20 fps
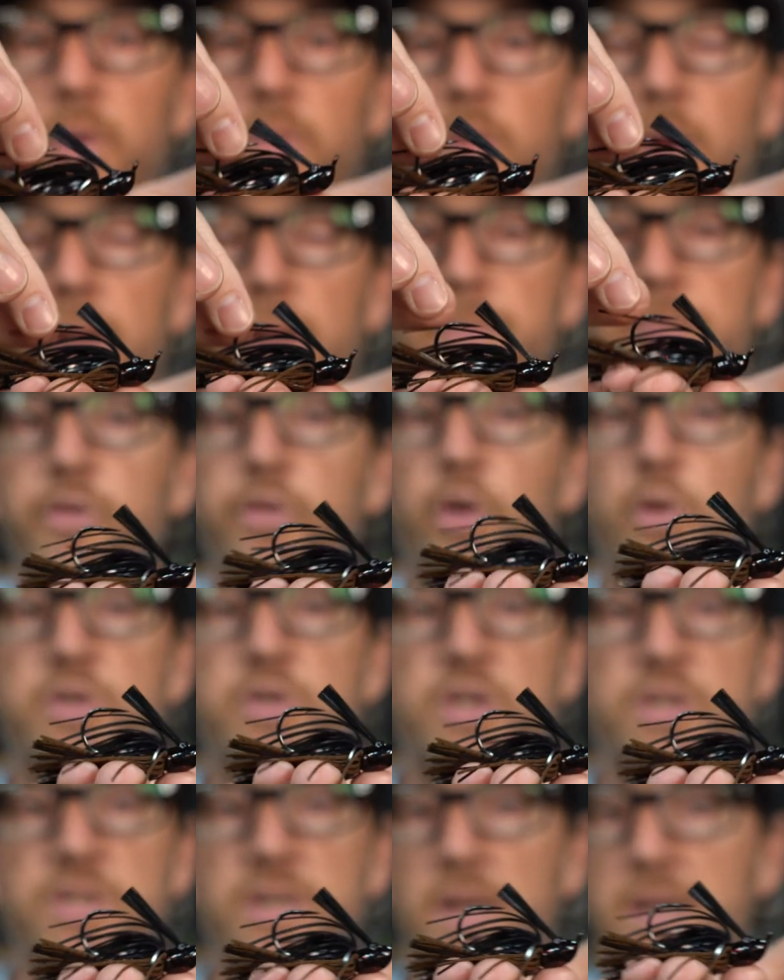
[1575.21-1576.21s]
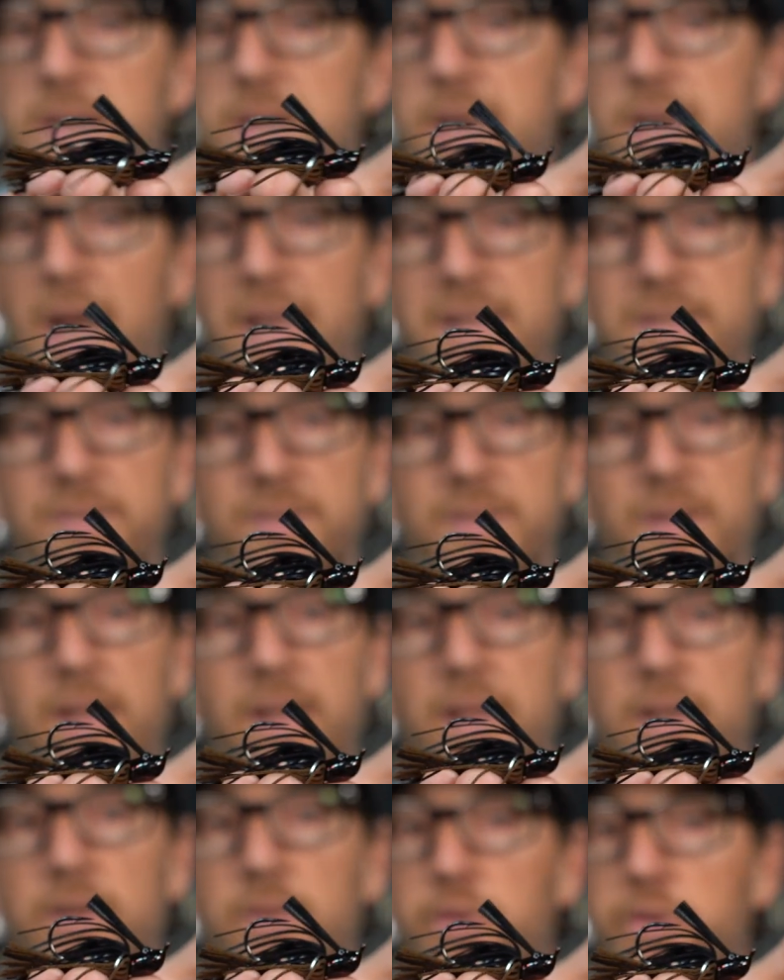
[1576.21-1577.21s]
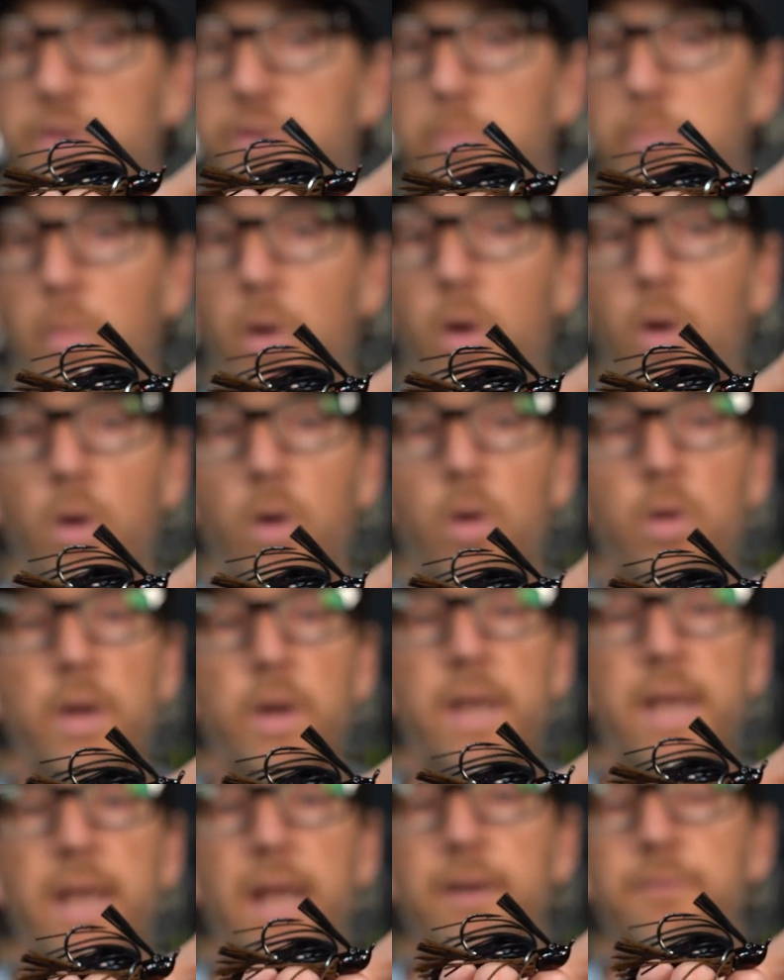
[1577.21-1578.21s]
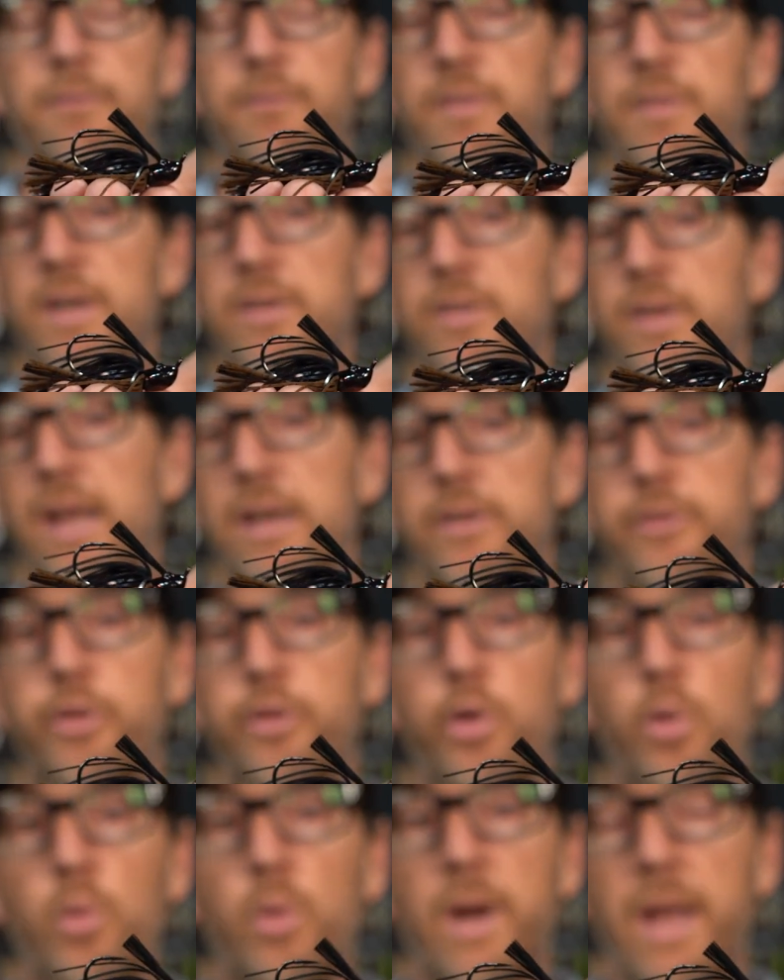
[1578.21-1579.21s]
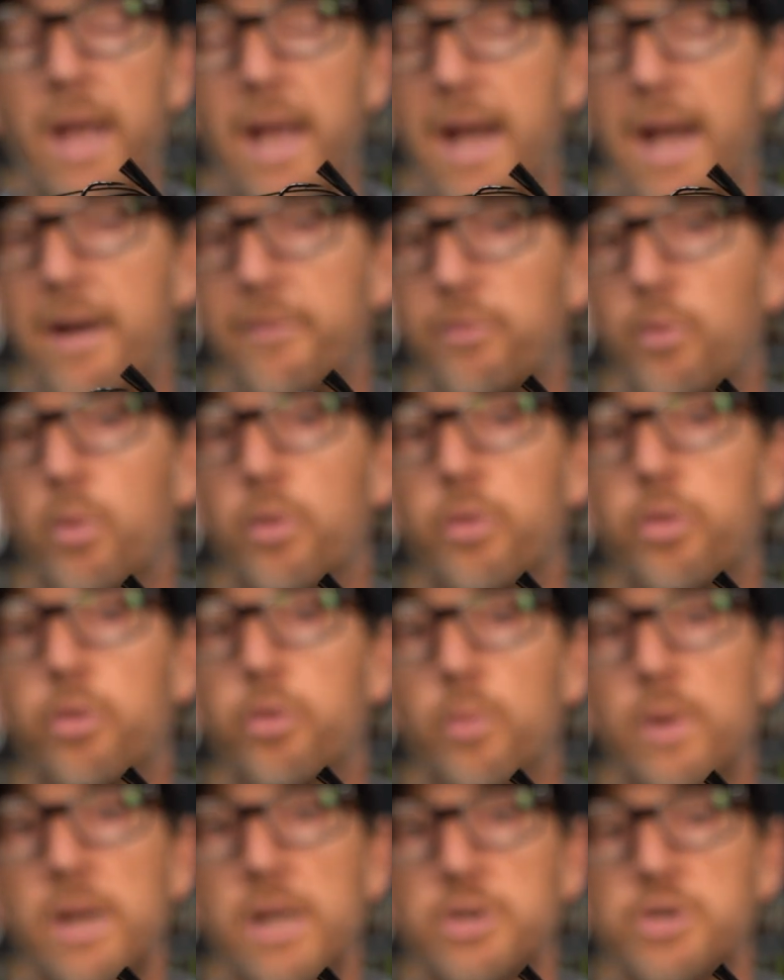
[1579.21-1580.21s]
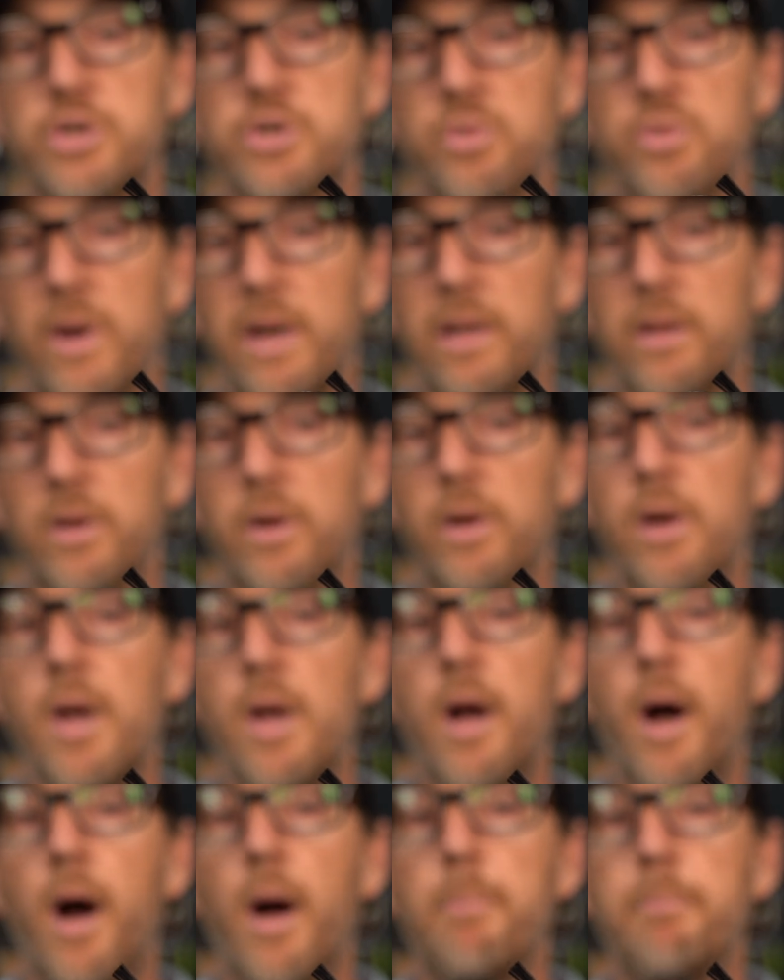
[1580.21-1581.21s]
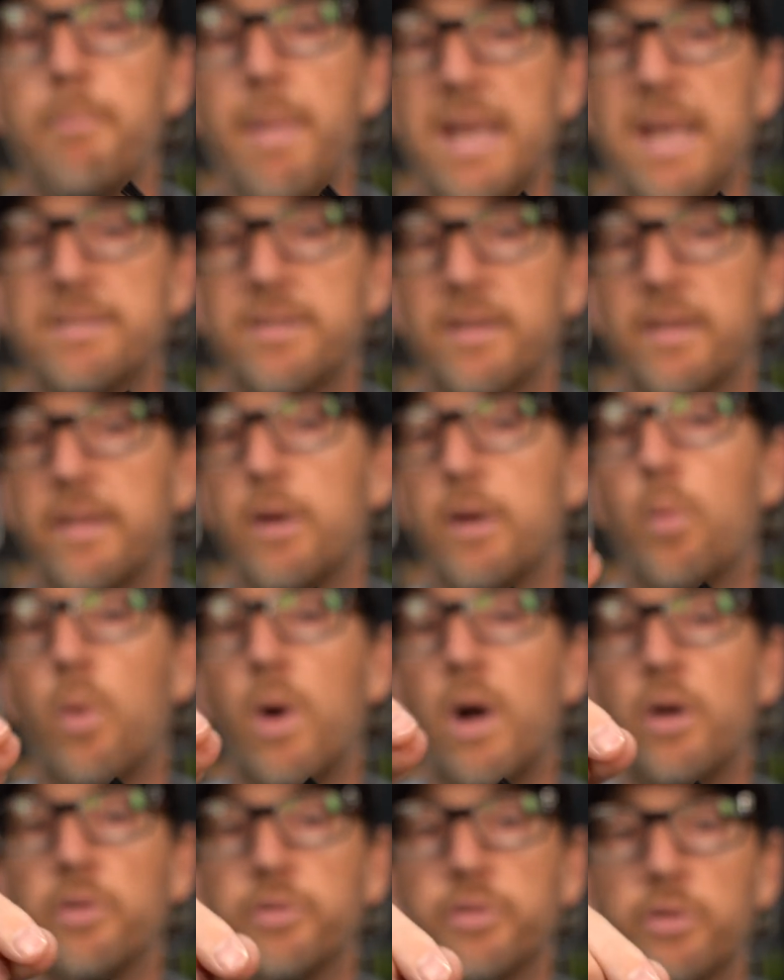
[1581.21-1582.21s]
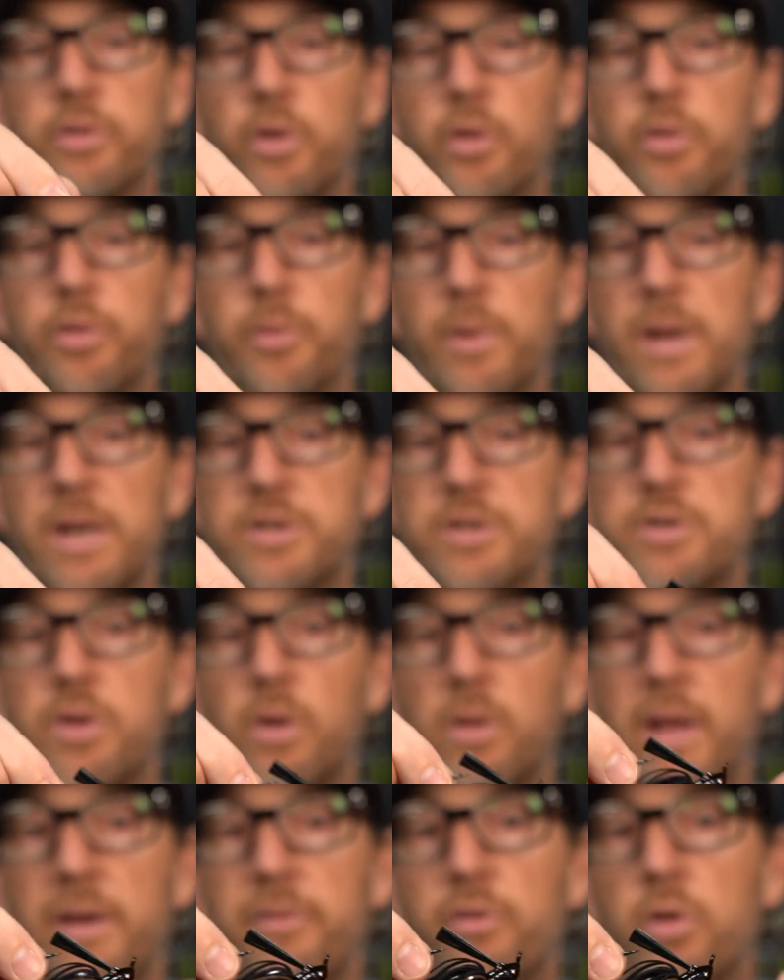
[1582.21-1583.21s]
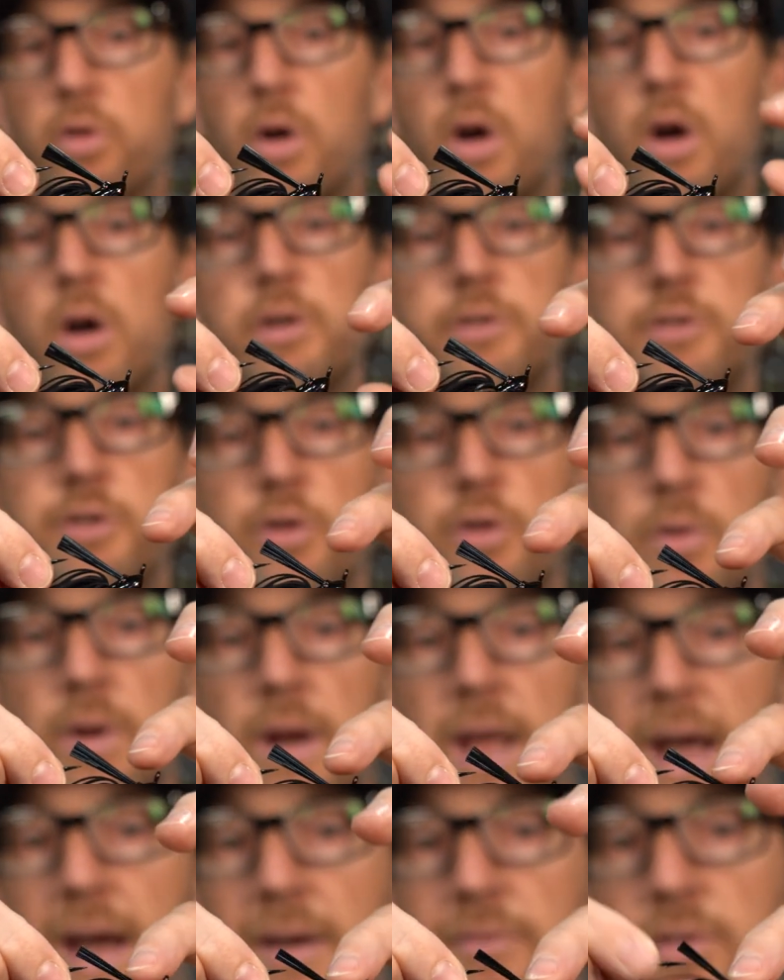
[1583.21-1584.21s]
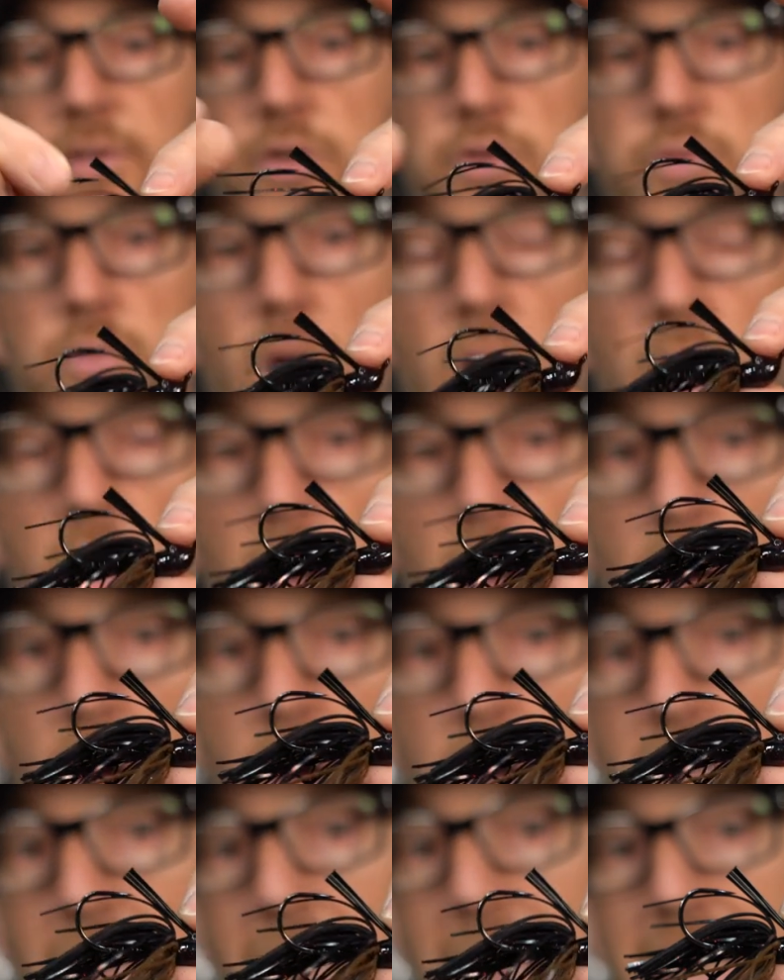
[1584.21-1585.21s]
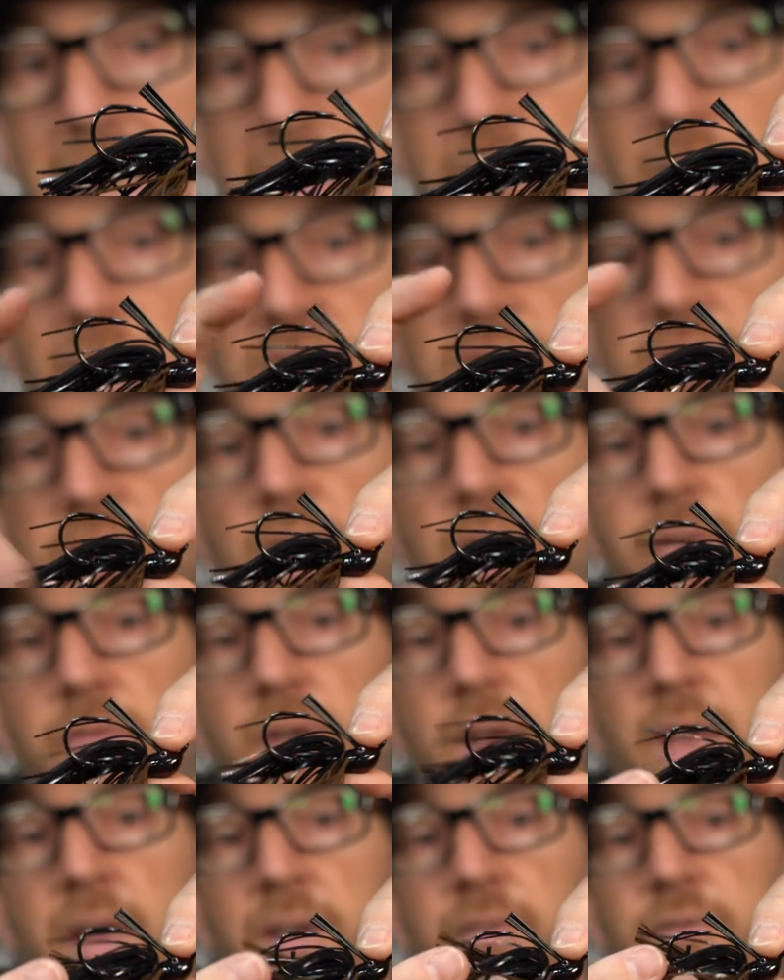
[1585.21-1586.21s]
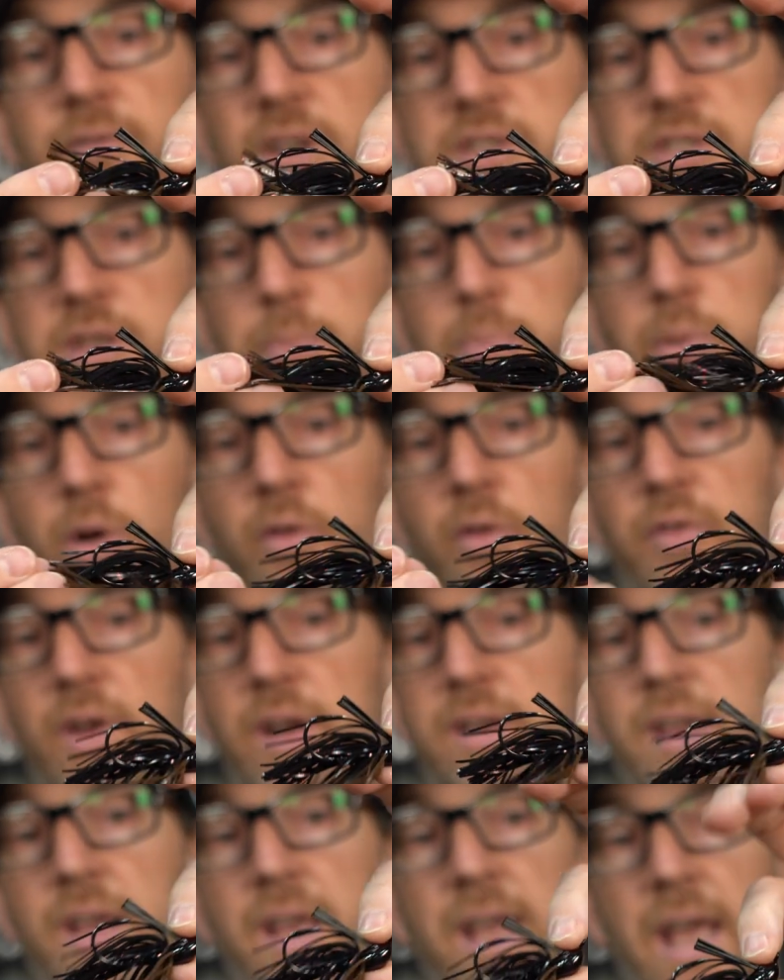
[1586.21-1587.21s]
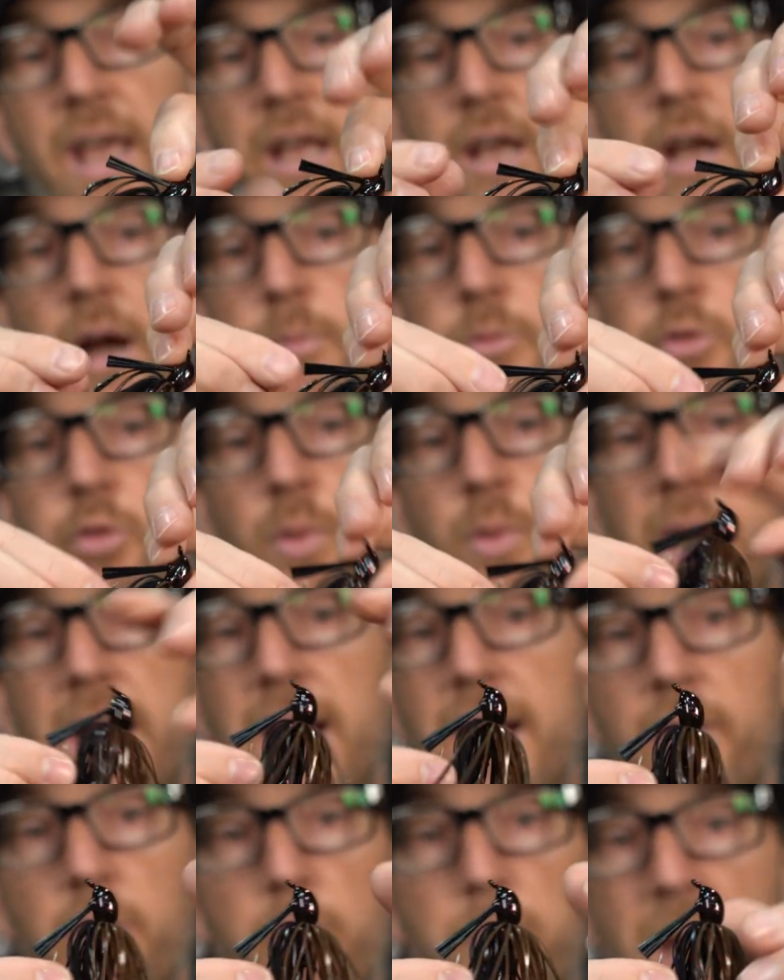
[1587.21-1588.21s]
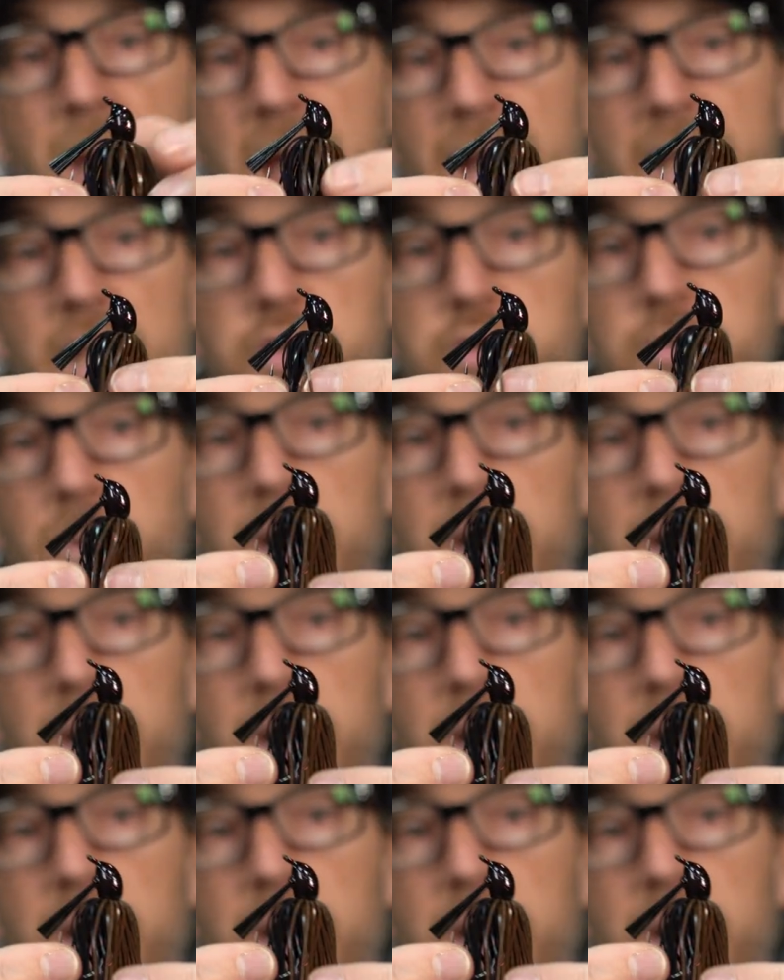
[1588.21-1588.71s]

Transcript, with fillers: right? So it's just nice and small. It fits a two and a half or three inch trailer amazingly well. So a little three inch life crawl, two and a half inch rock hog, any of that stuff fits it perfect. It comes right out of the package